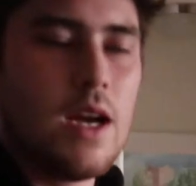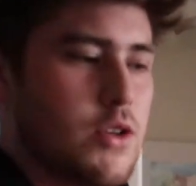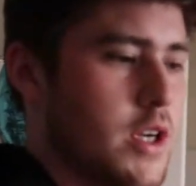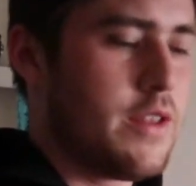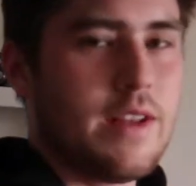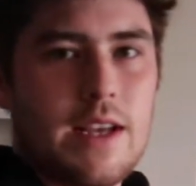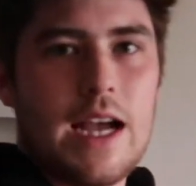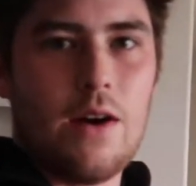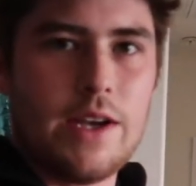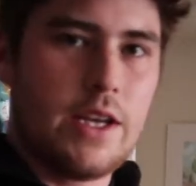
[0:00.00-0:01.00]
I was trying to think like
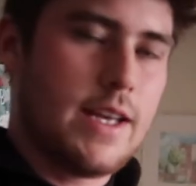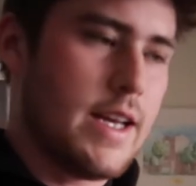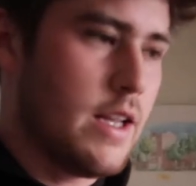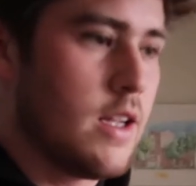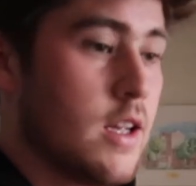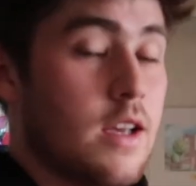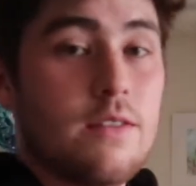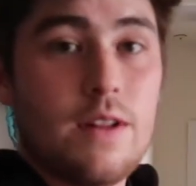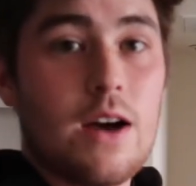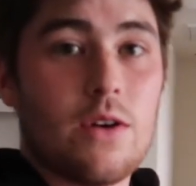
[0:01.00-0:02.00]
how I could get
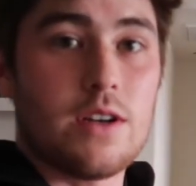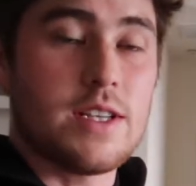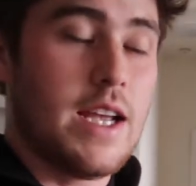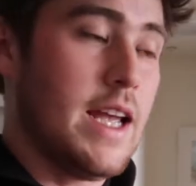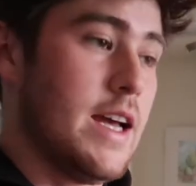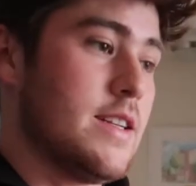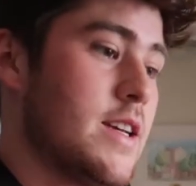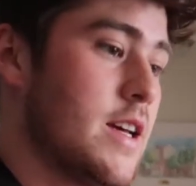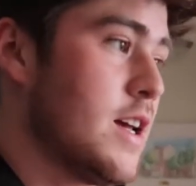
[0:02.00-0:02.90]
flowers, and